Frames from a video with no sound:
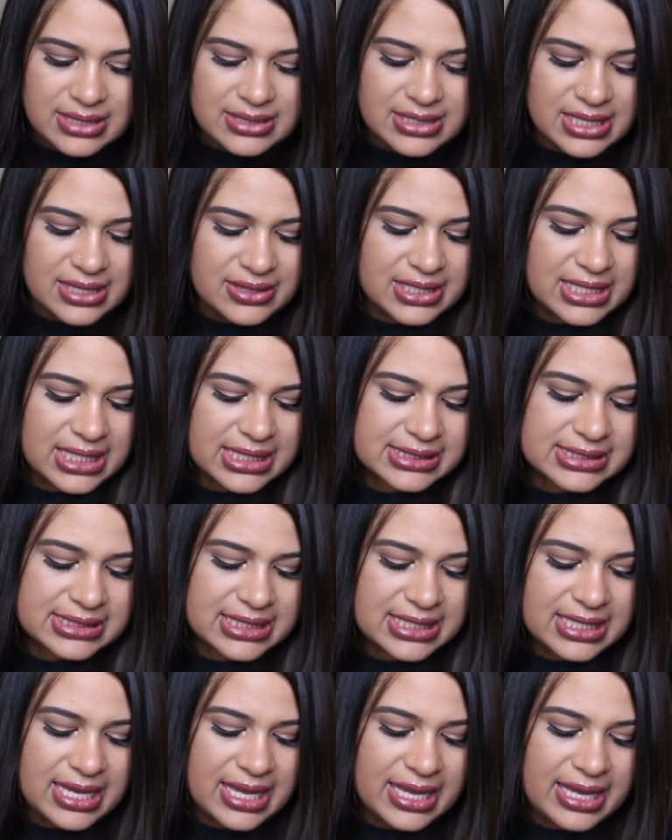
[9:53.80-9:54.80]
Then the next
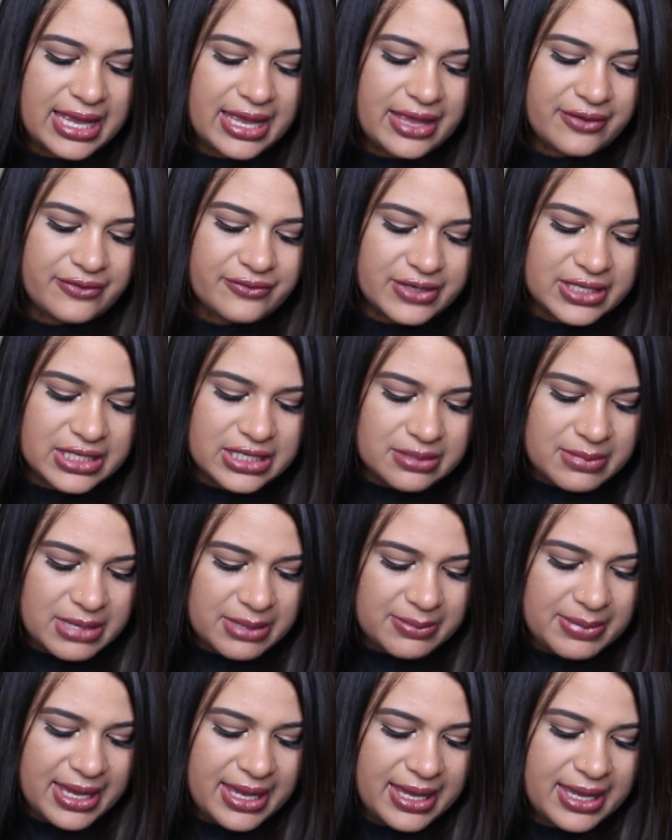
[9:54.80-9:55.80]
thing I have in
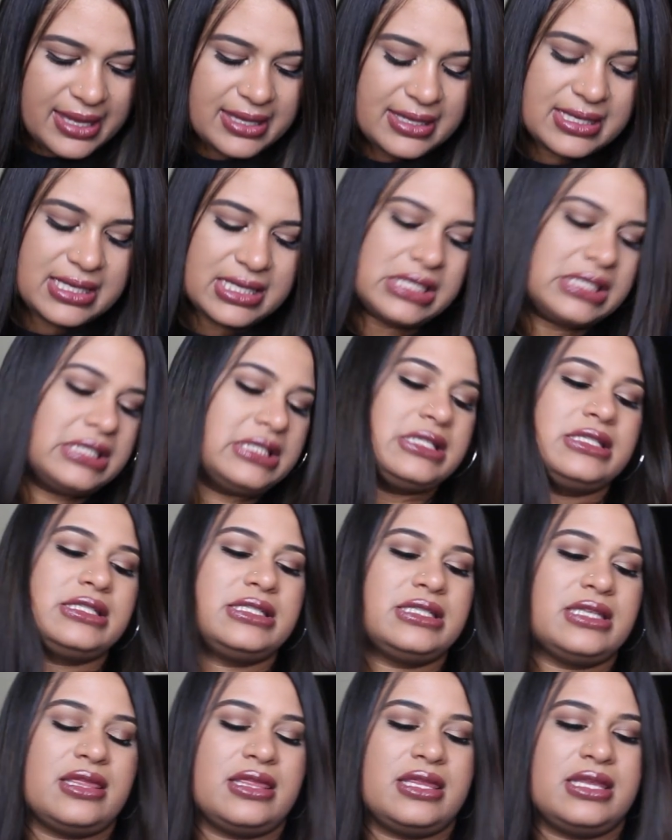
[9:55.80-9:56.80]
my bag
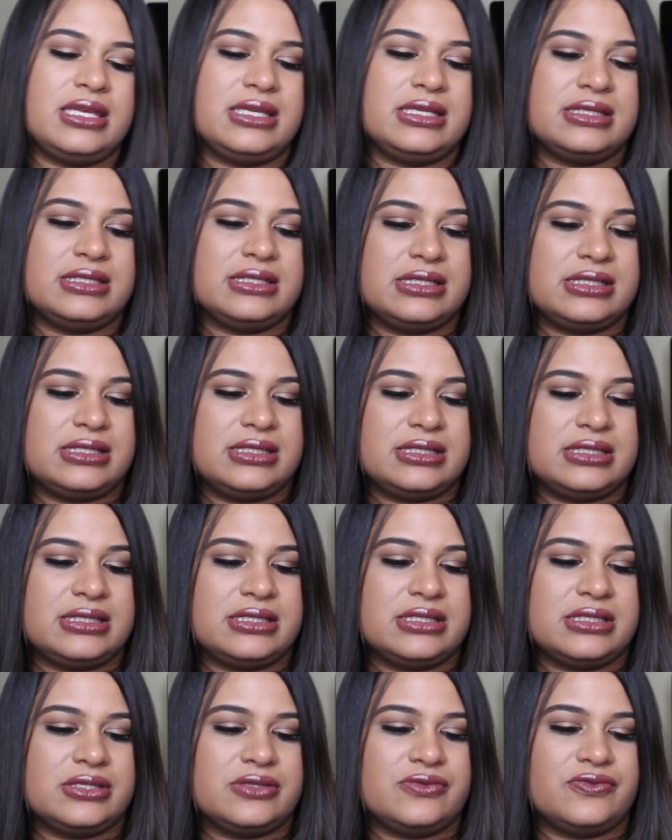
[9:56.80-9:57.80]
is
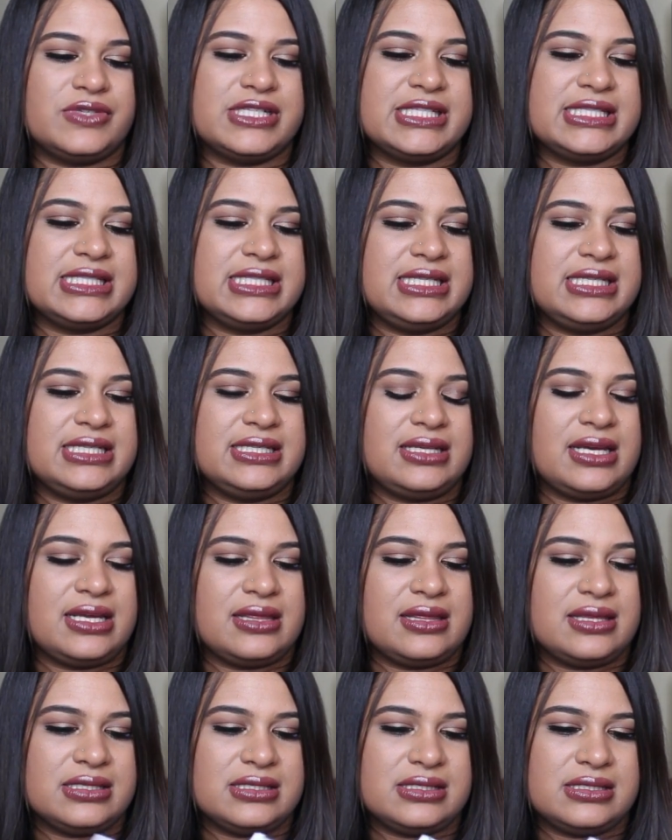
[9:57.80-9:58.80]
this receipt,
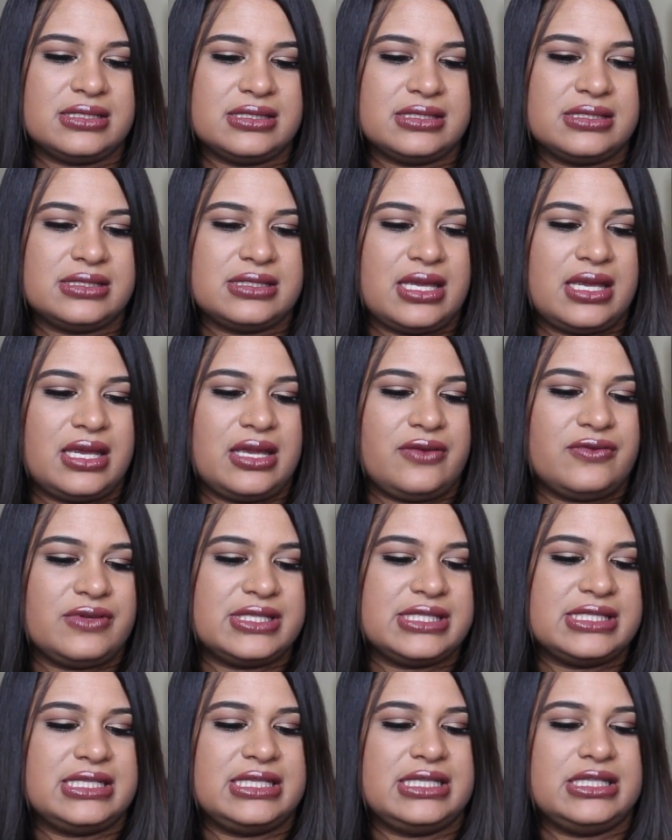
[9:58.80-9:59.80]
and this is a
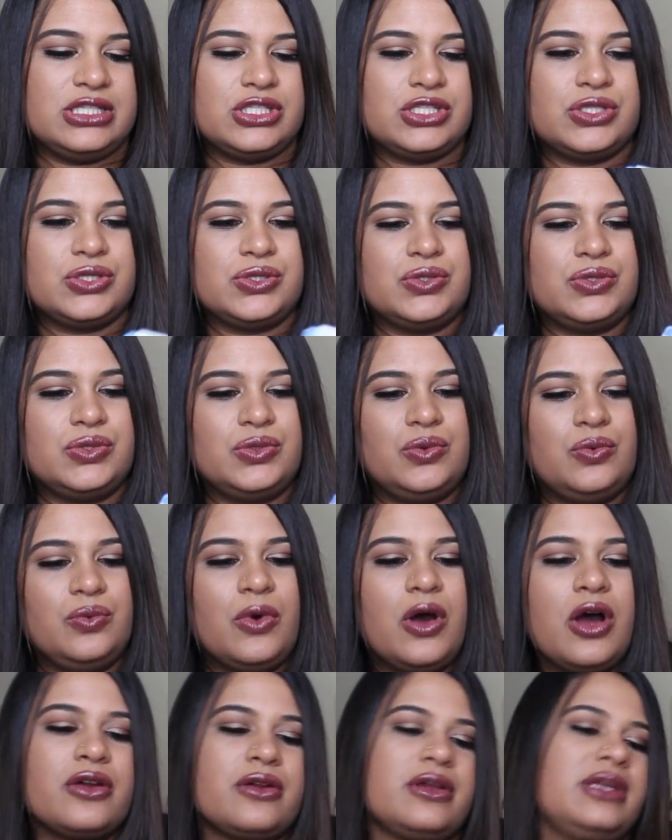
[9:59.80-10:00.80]
receipt to
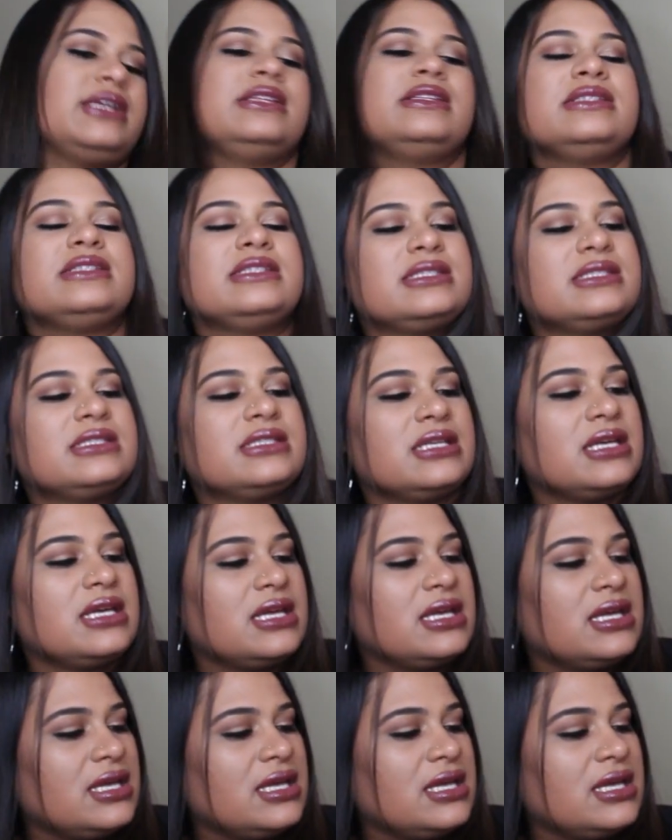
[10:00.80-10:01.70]
Walgreens.